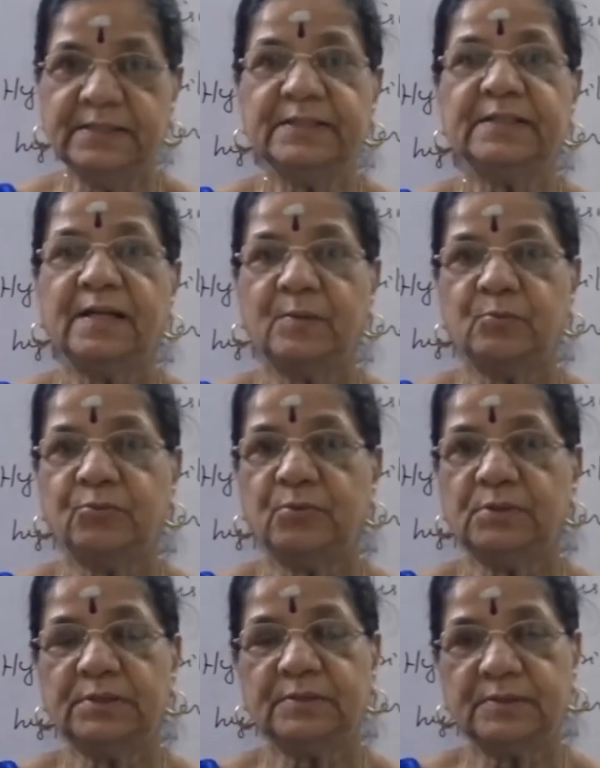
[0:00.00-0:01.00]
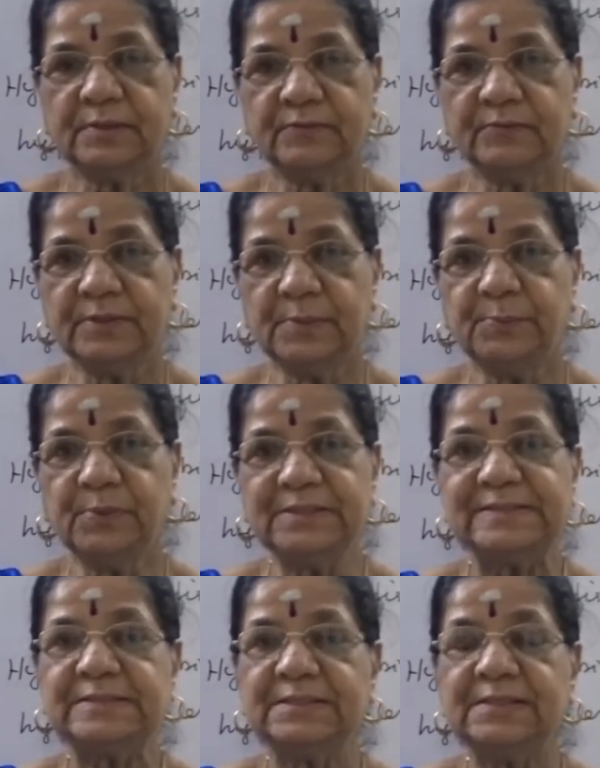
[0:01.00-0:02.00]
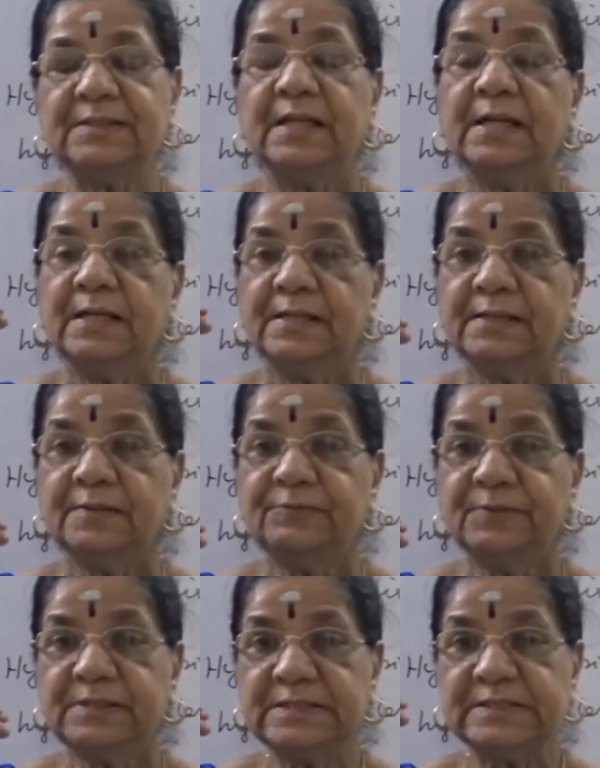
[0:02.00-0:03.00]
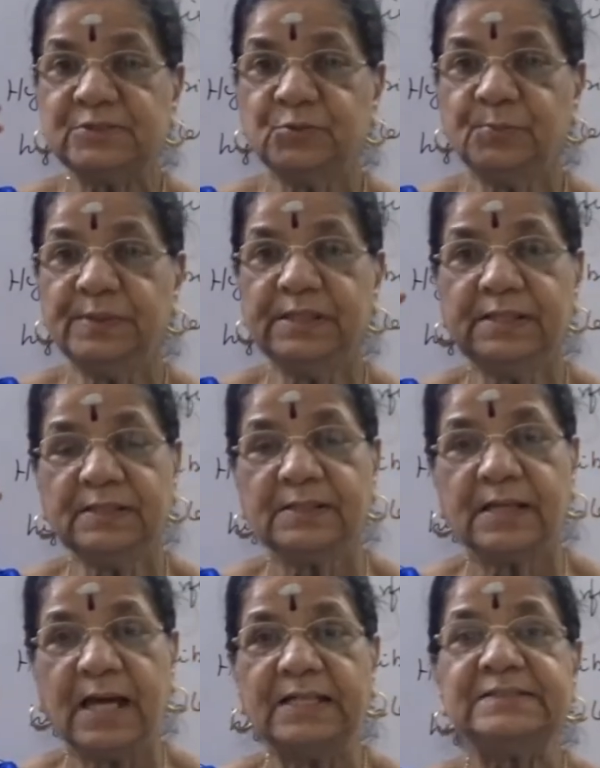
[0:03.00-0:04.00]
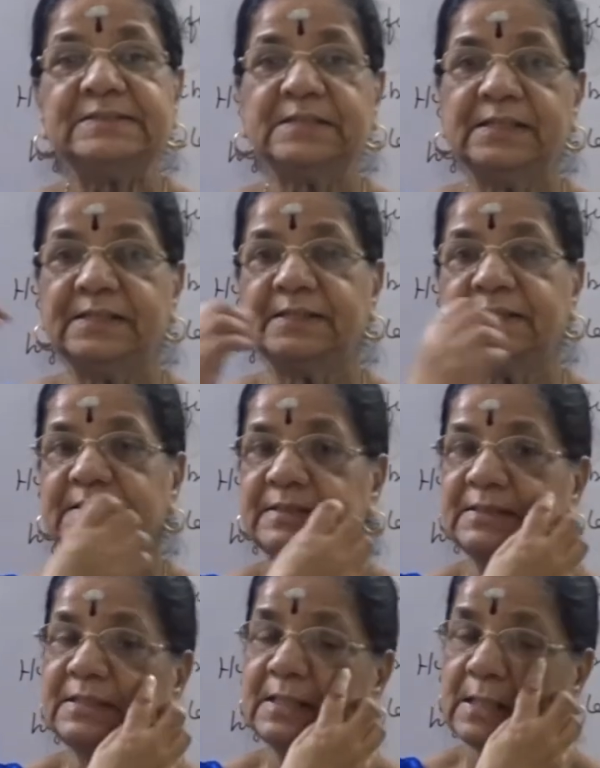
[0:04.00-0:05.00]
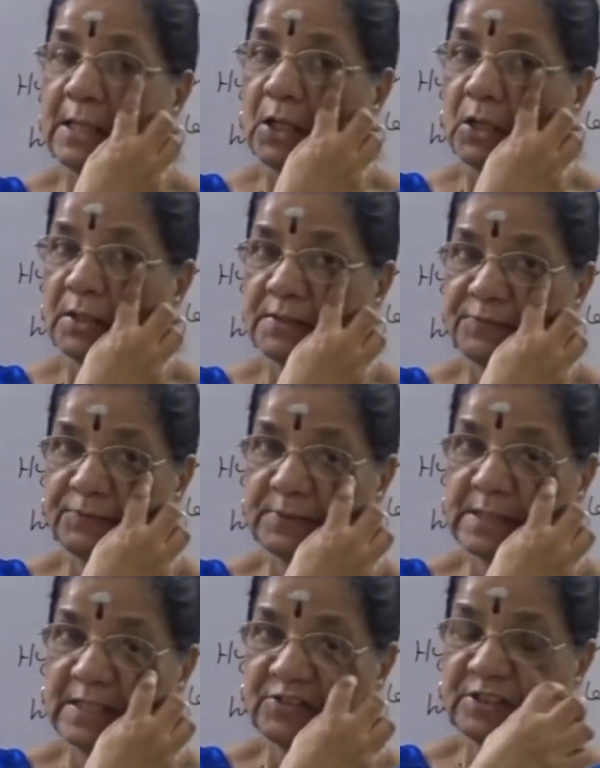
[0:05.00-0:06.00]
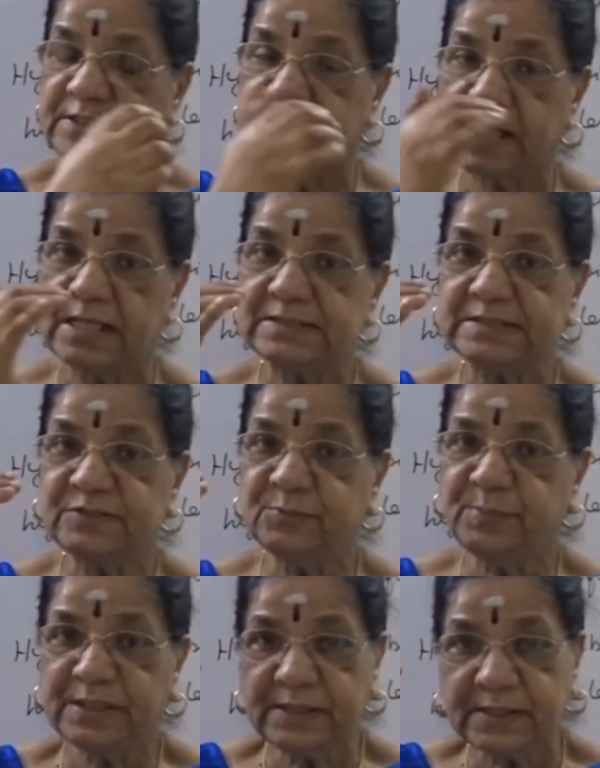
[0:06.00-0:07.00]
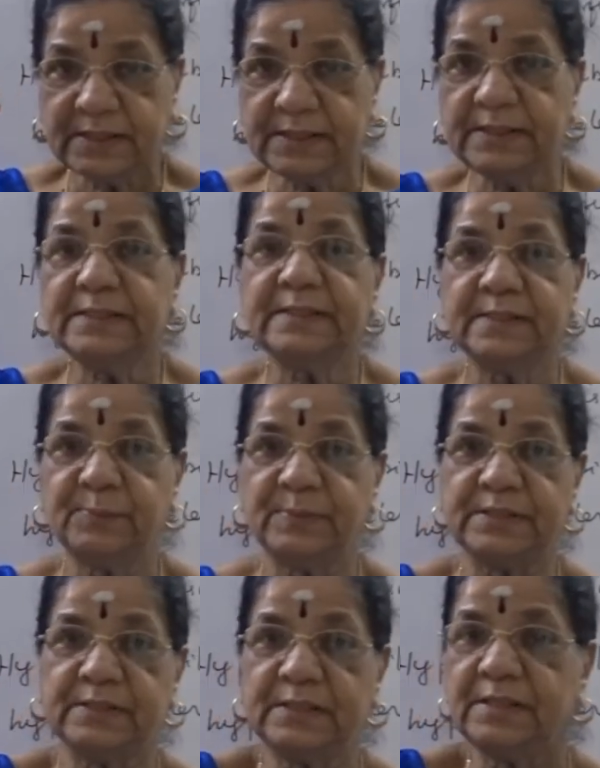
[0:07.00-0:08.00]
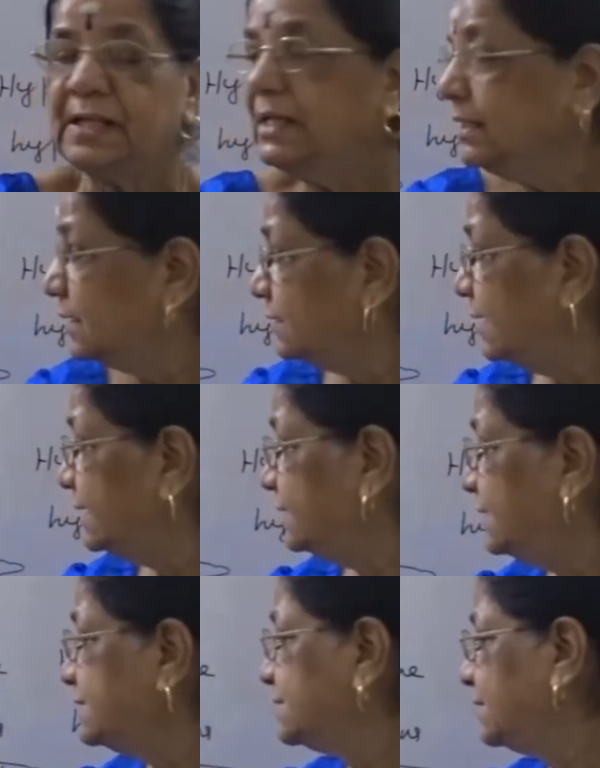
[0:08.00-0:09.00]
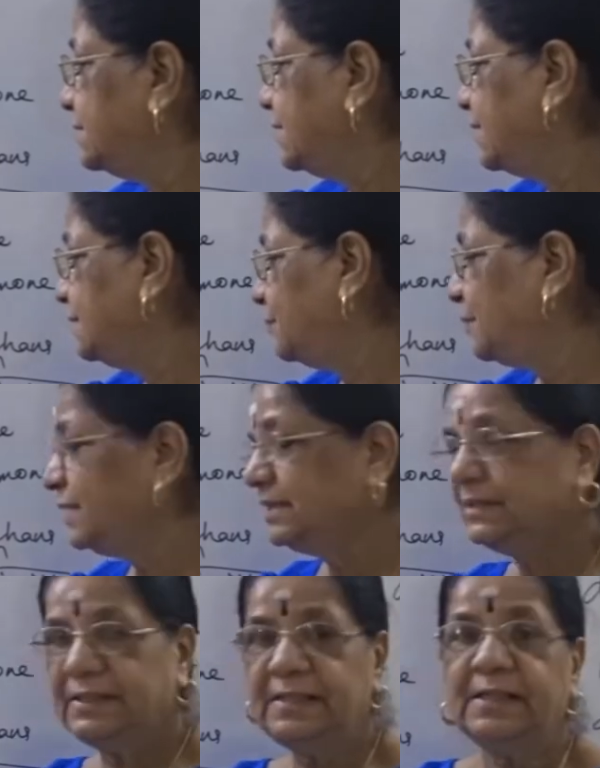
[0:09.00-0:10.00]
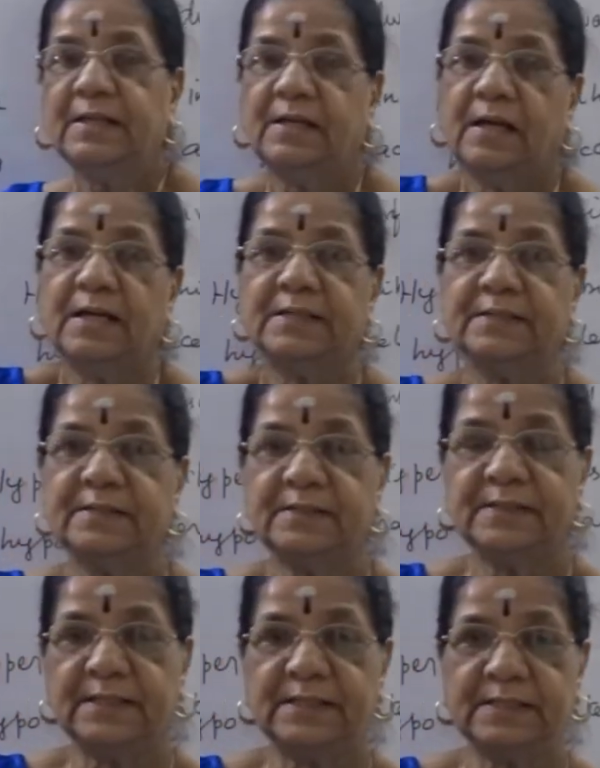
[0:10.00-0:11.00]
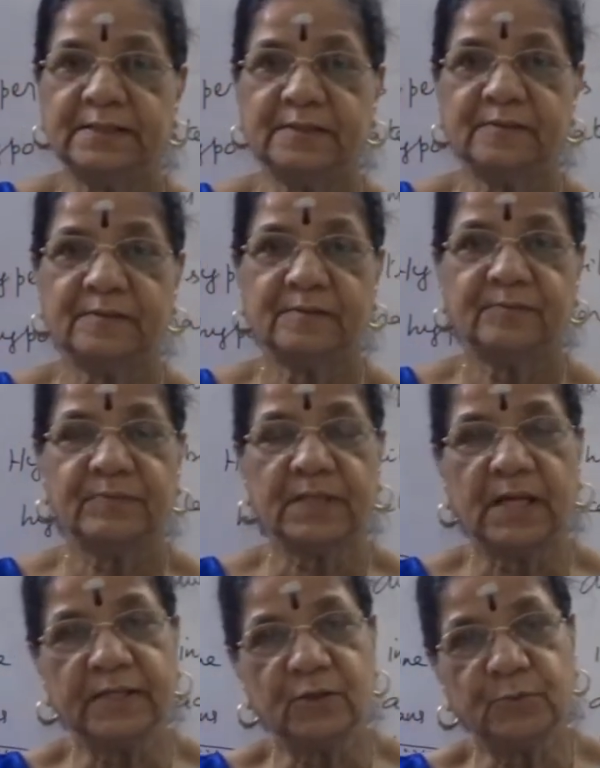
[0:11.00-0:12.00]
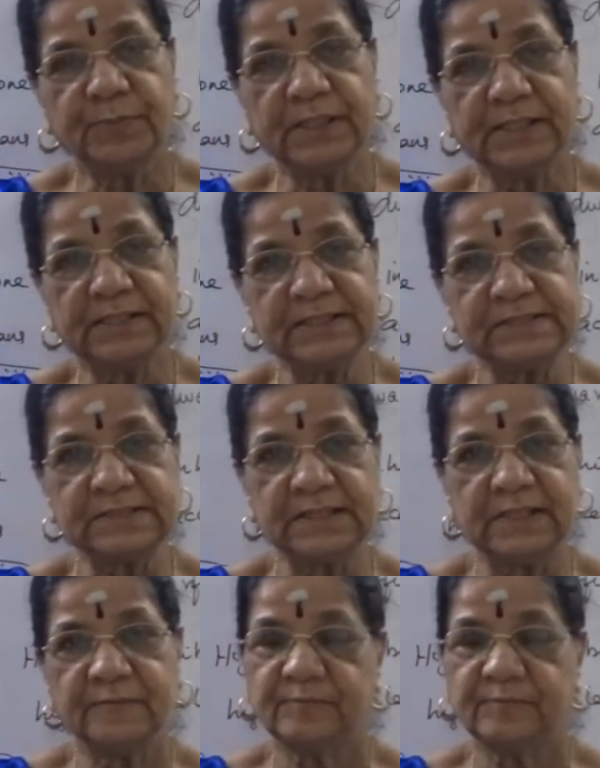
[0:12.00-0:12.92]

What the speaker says: incomfort, the person, if it is to be accelerated or if it has to be inhibited, that is done by the adrenaline. I hope you understand.